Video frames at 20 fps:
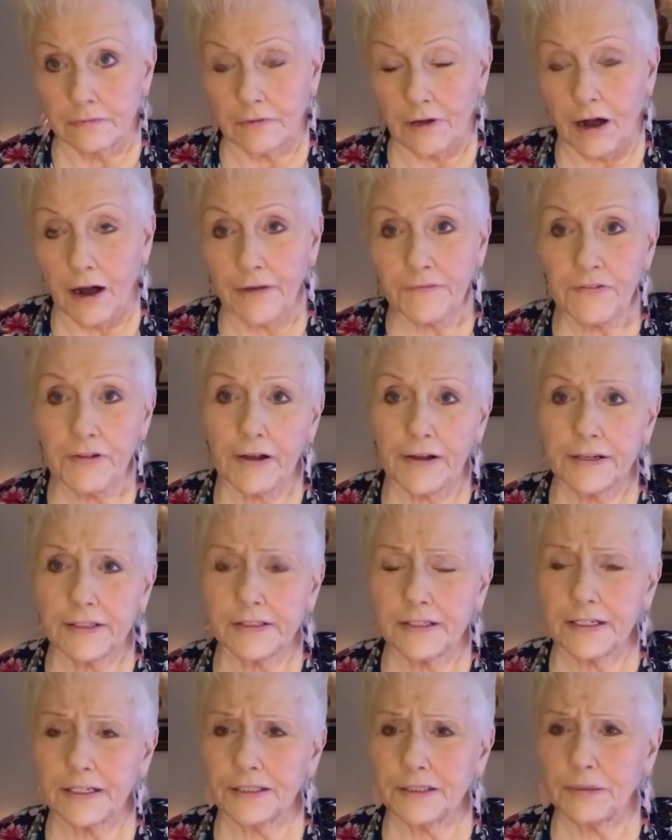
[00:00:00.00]
I feel like
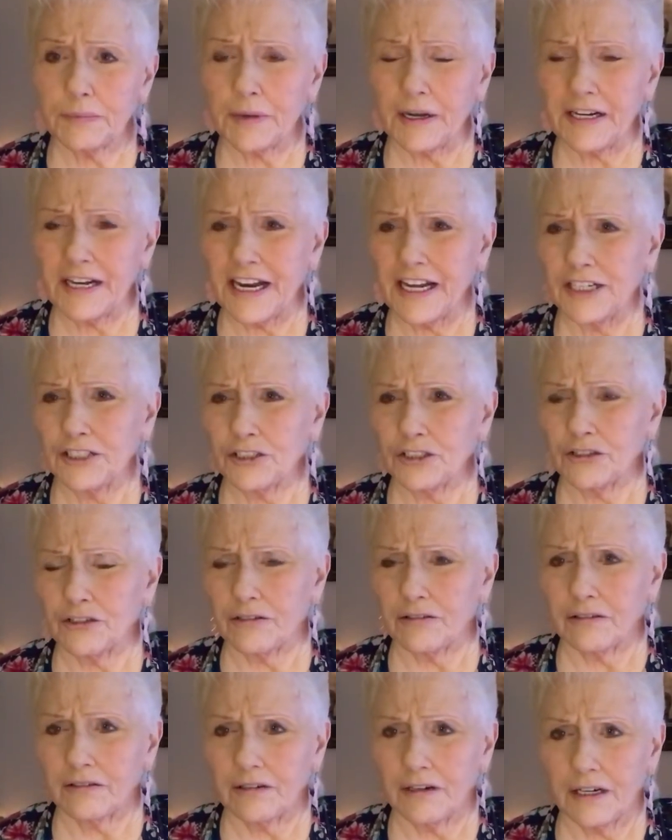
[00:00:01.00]
it's against my nature.
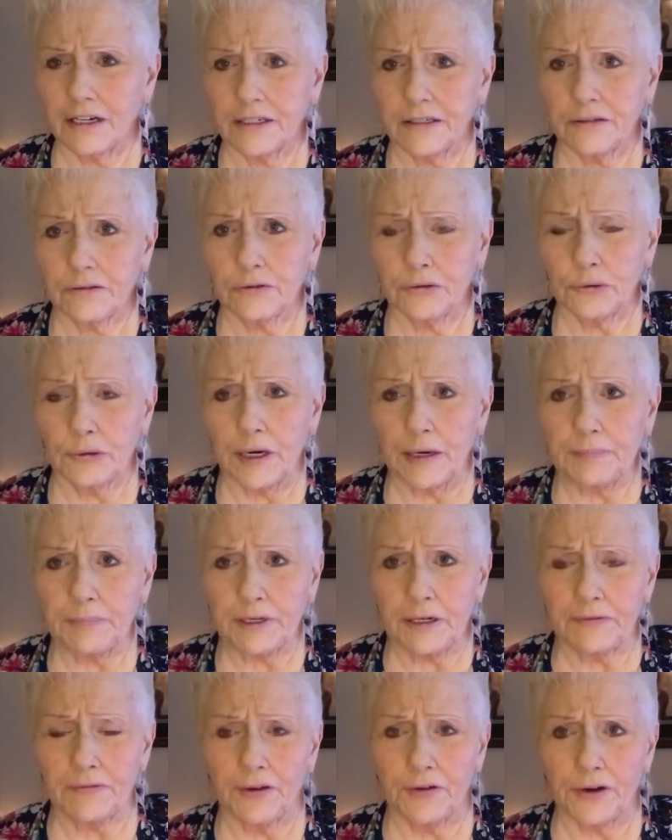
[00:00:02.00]
I grew up in
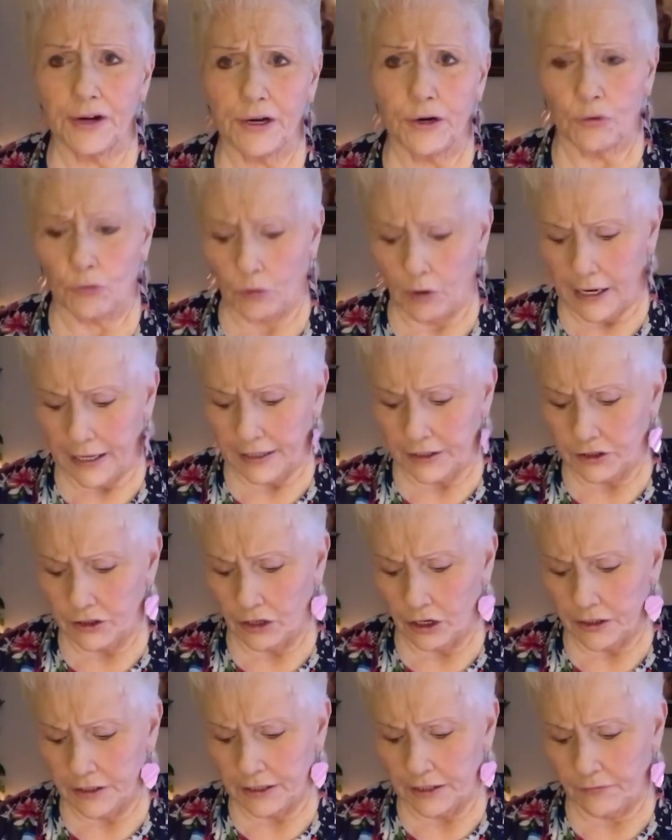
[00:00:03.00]
a very quiet
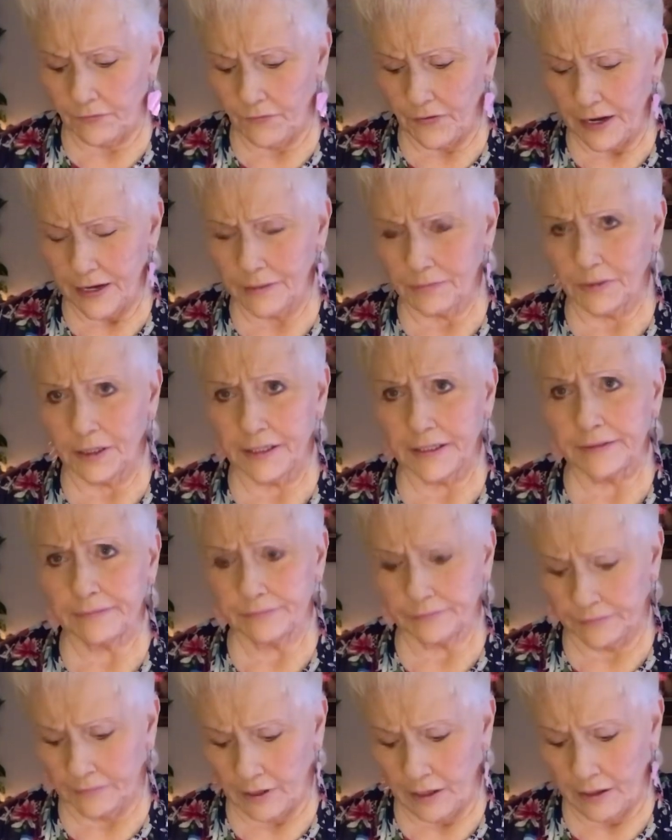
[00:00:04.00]
talking family.
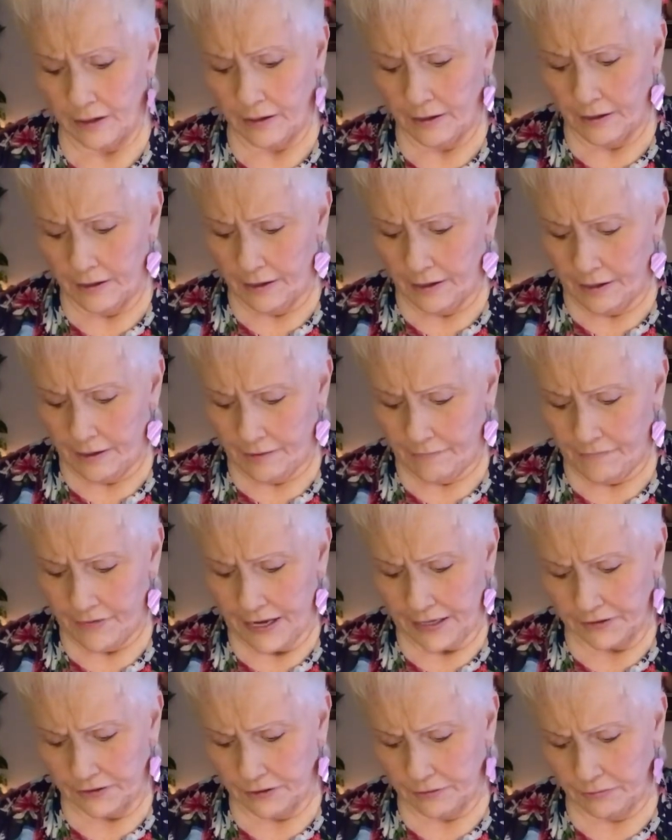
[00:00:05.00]
In
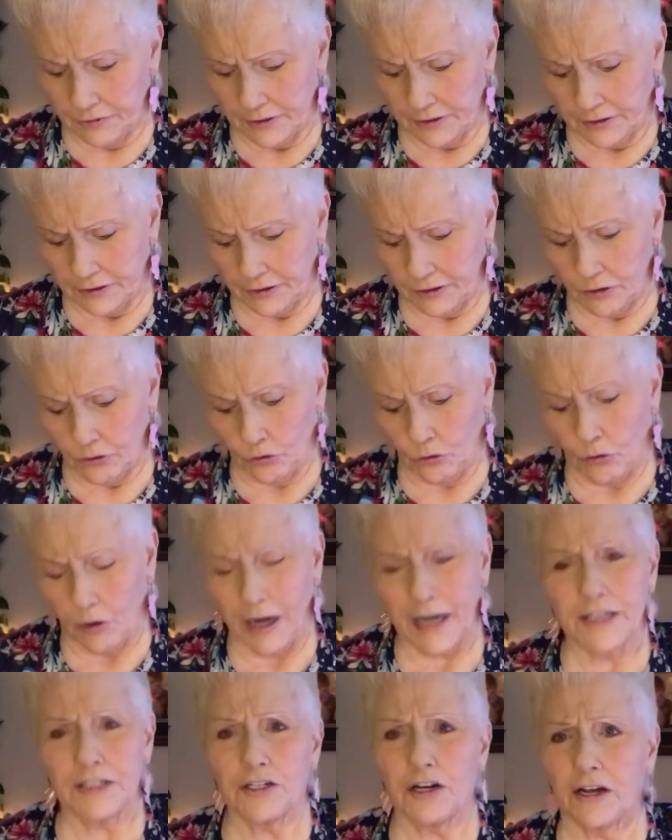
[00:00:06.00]
fact, it was so
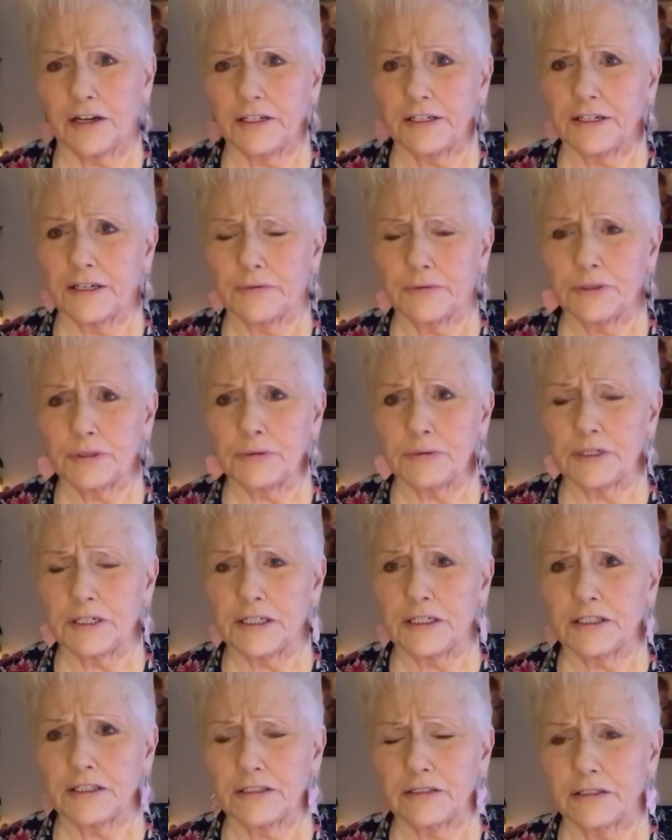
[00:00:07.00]
quiet talking it was
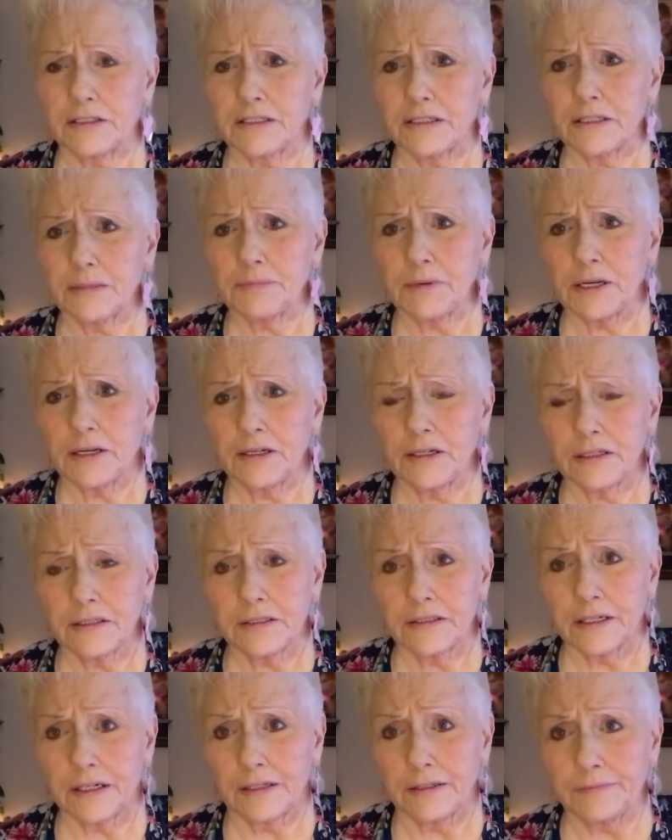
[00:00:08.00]
ridiculous because